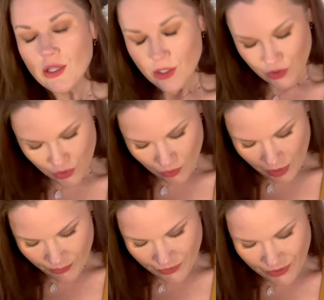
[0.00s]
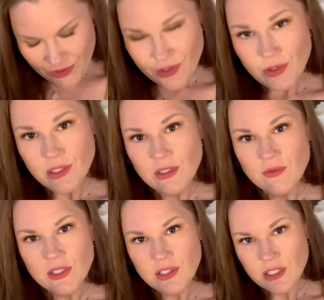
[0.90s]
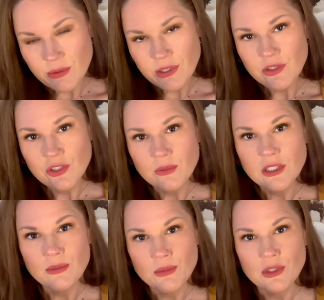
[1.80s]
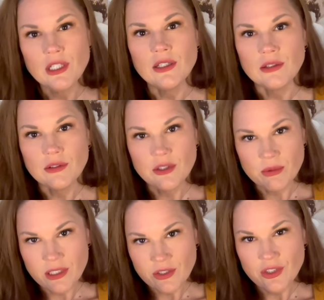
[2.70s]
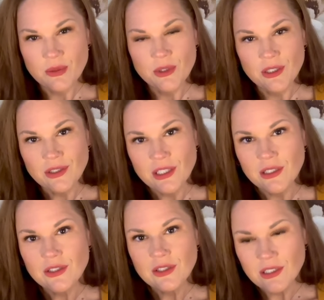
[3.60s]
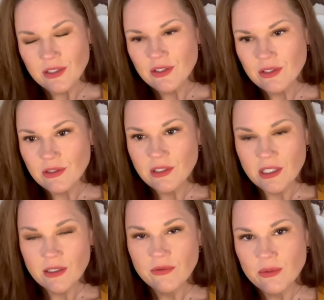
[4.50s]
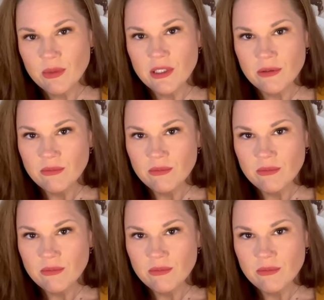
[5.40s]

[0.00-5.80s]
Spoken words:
So I wasn't necessarily convinced that you were going to show me commitment in the relationship context. It can often be